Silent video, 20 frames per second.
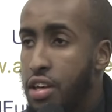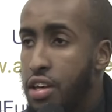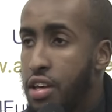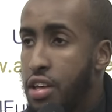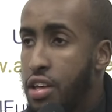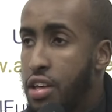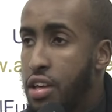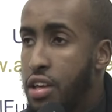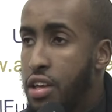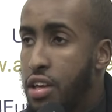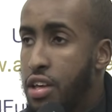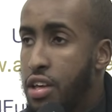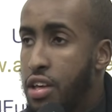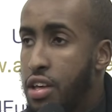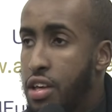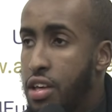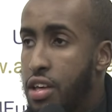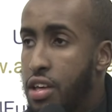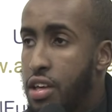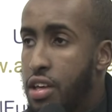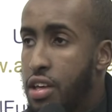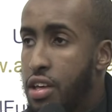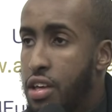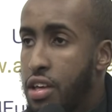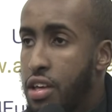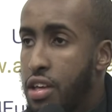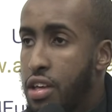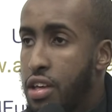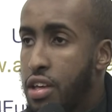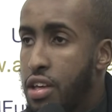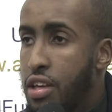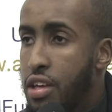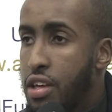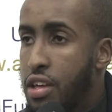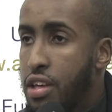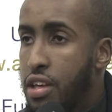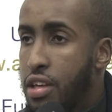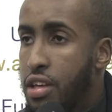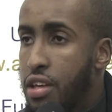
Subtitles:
Nobody speaks.